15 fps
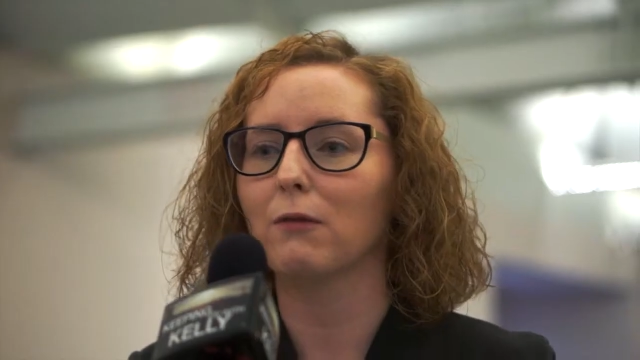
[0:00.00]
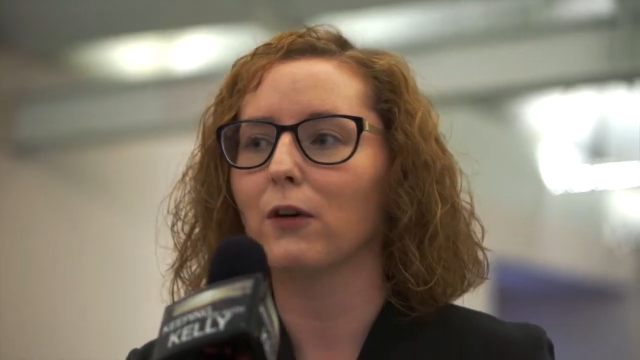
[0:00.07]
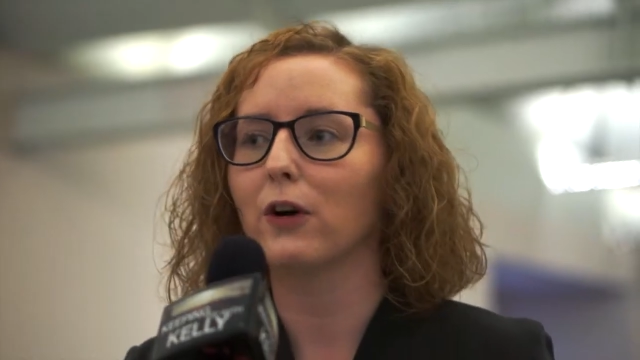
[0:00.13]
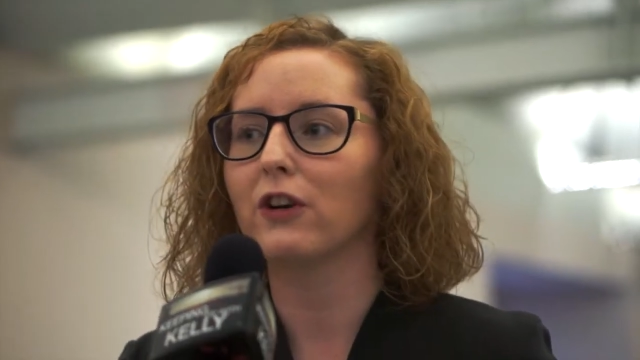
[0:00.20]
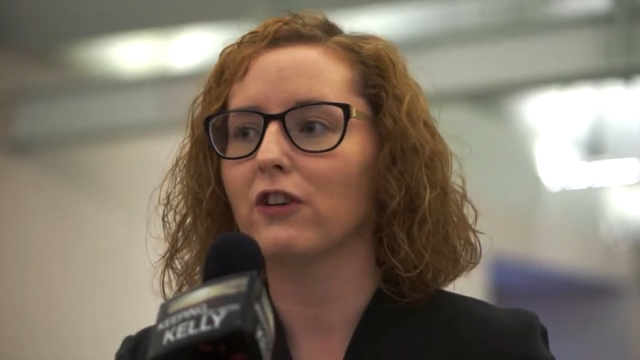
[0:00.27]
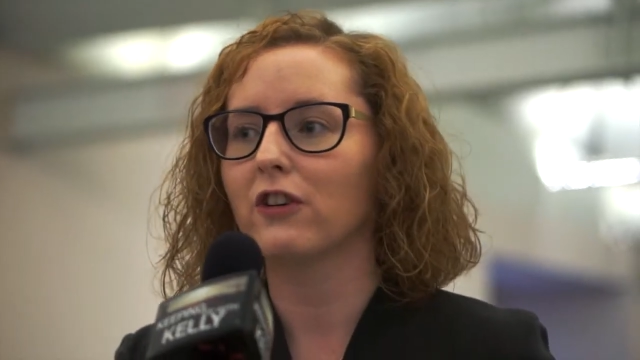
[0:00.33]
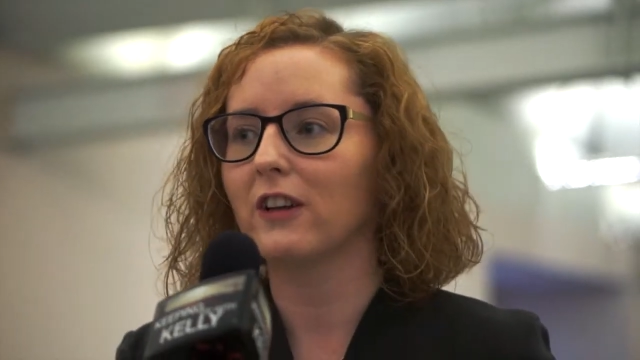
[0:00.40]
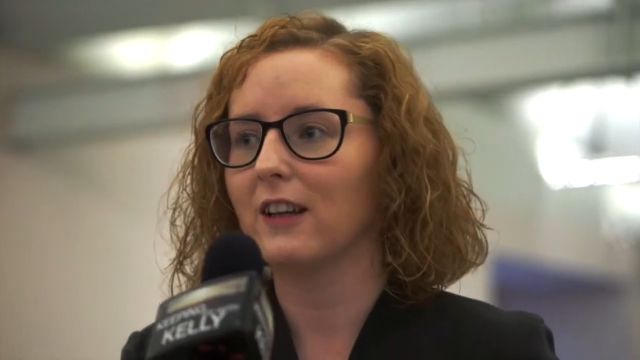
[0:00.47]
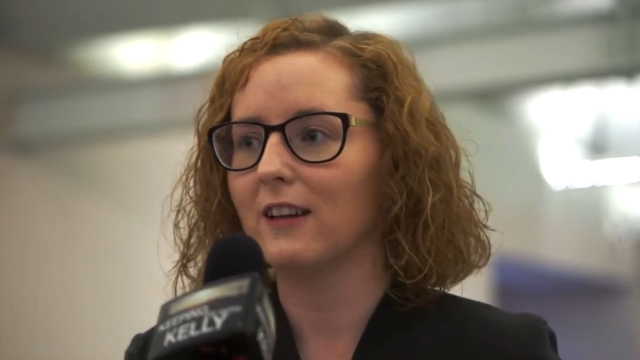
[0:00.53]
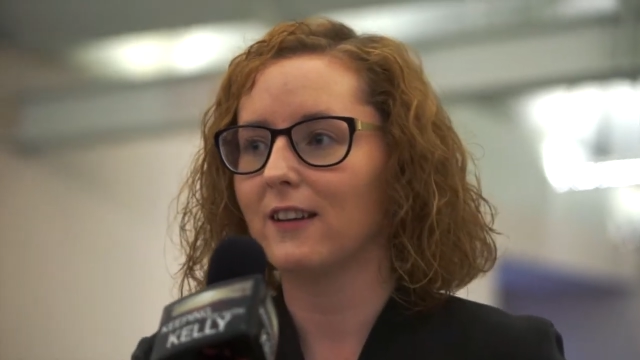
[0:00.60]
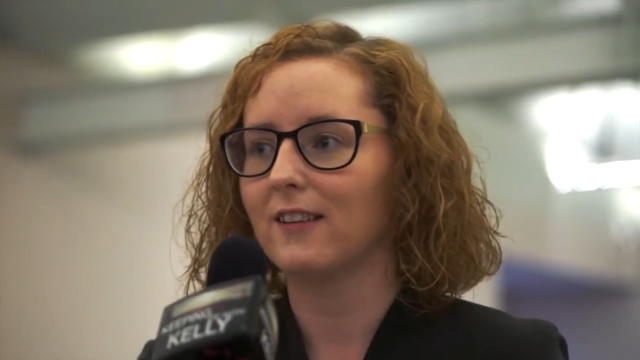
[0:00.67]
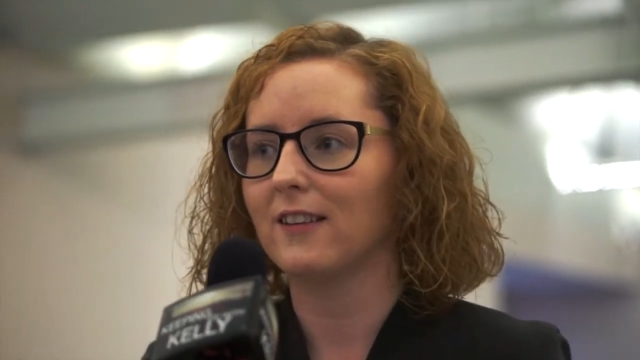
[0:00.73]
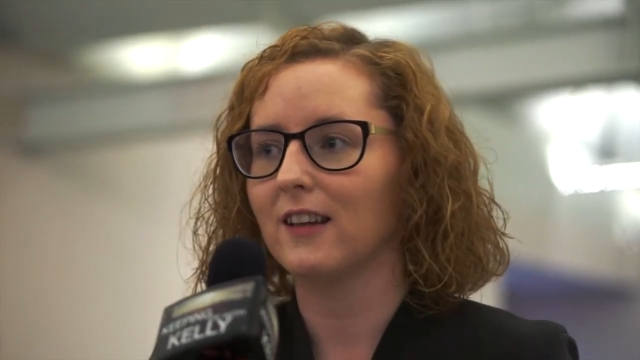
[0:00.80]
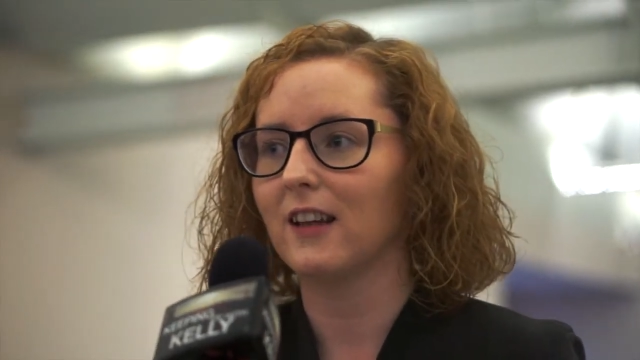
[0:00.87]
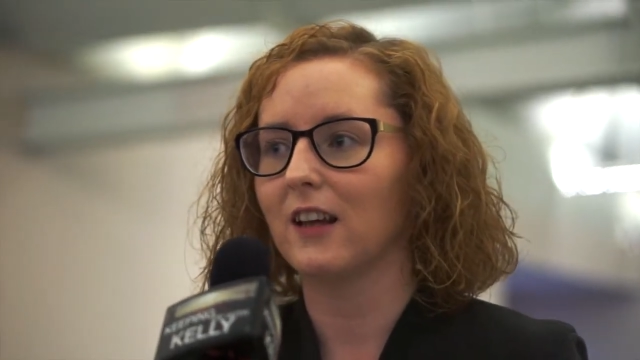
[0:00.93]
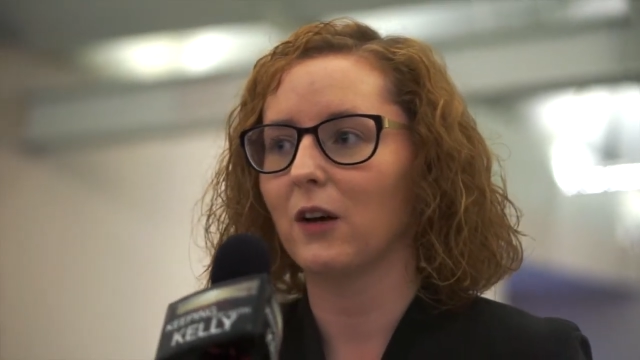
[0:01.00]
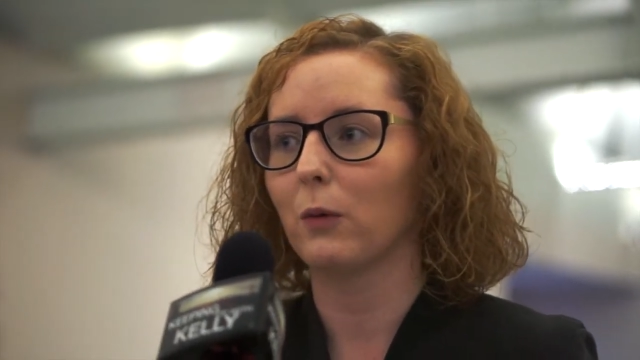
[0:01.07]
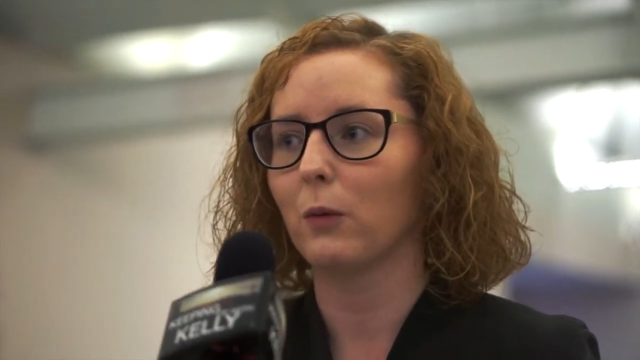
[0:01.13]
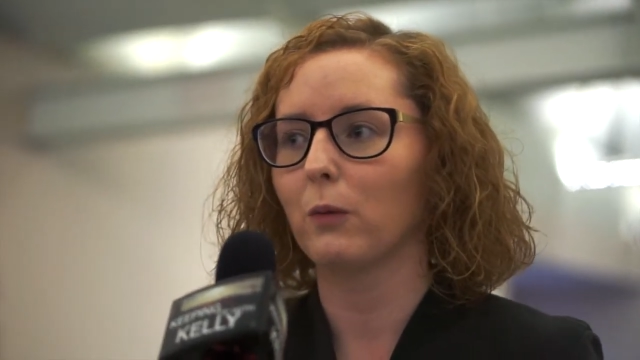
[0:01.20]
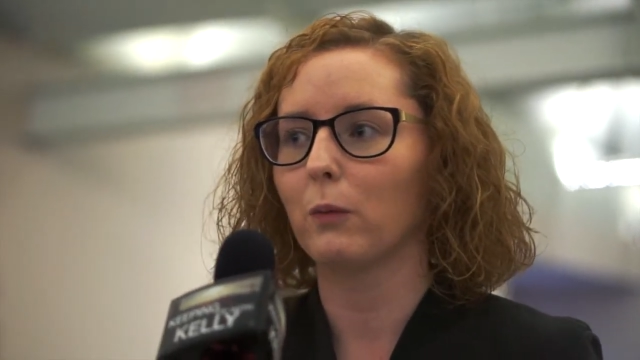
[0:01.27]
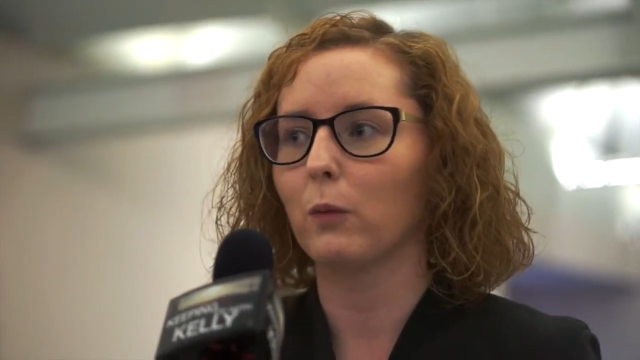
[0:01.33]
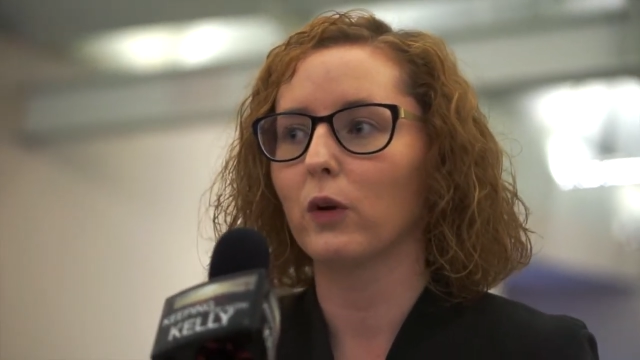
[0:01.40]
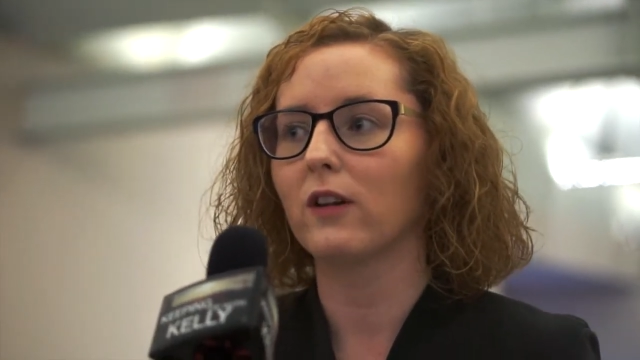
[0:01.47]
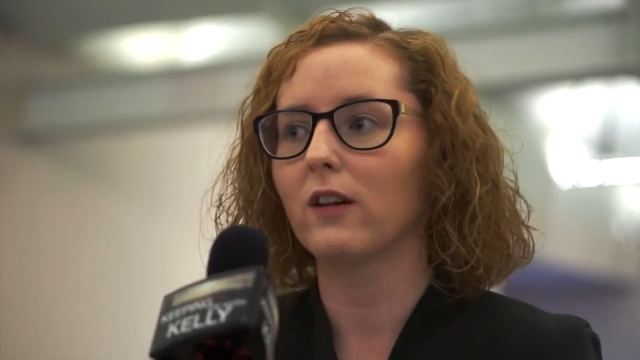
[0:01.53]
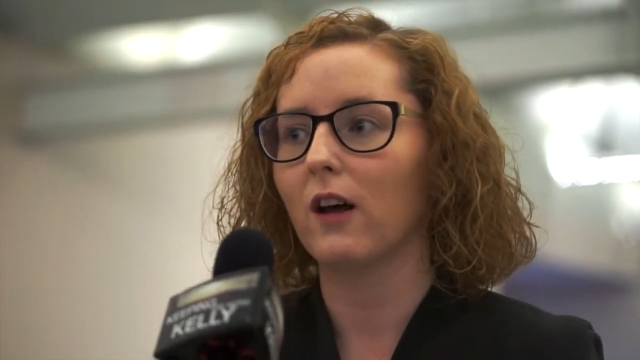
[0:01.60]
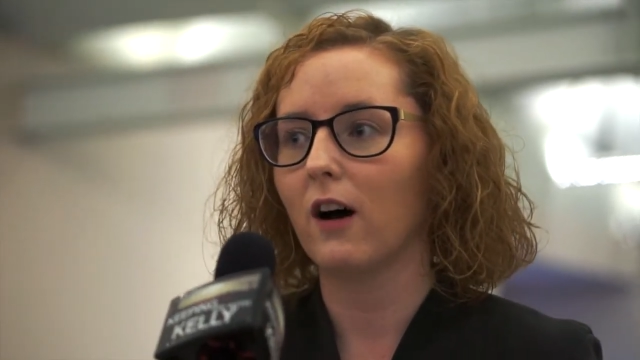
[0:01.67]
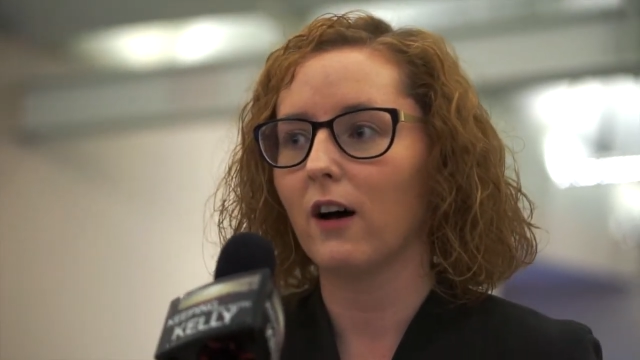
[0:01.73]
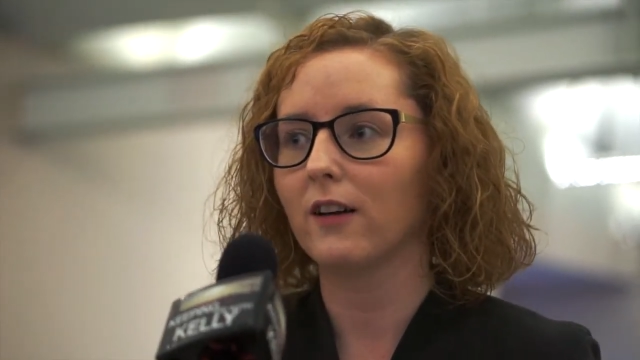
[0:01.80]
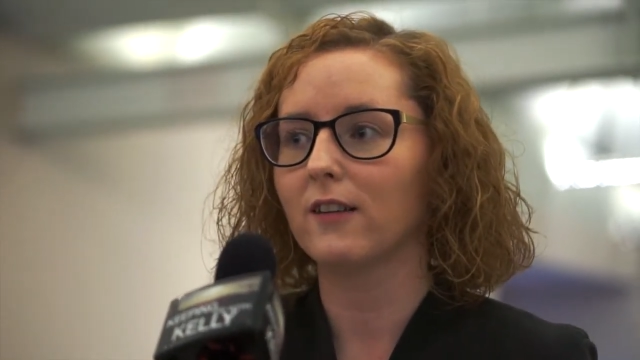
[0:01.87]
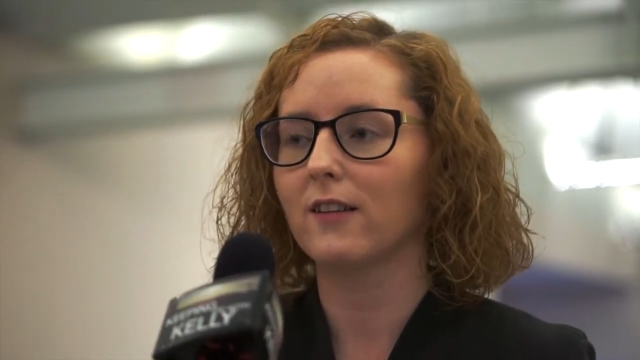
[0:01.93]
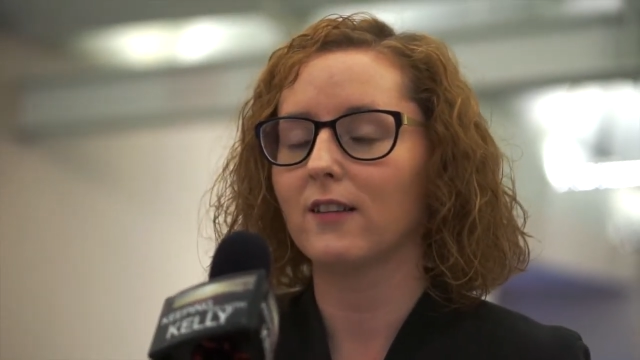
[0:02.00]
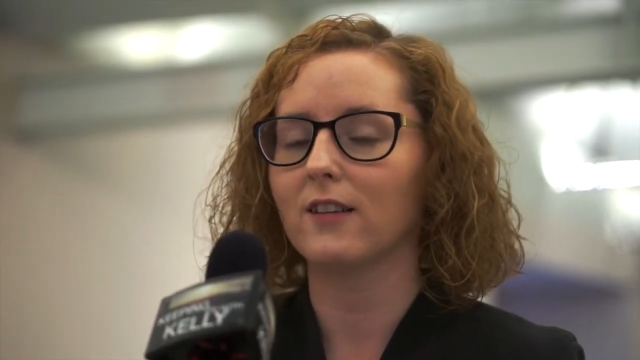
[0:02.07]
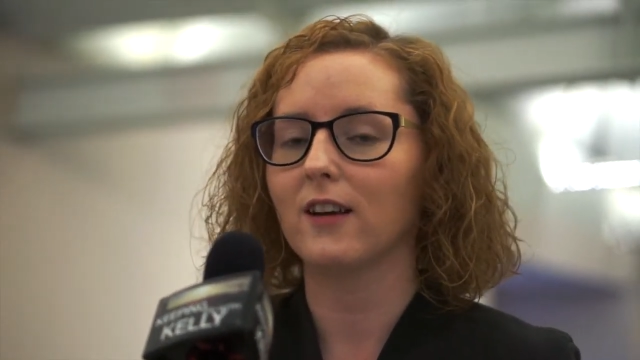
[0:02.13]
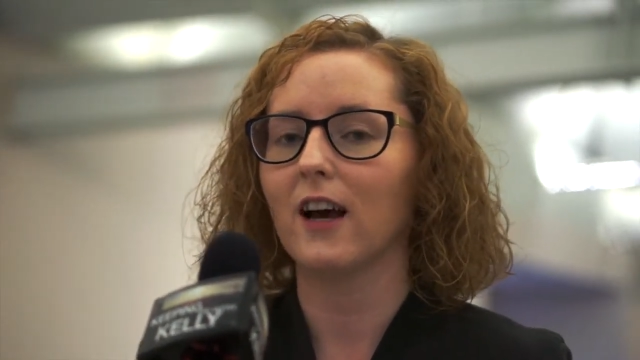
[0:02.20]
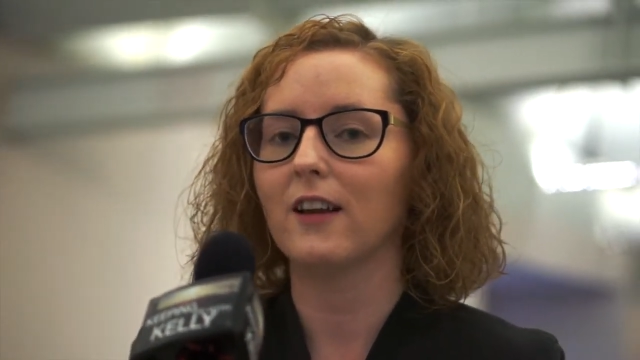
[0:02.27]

unfortunately, the ceiling was lost,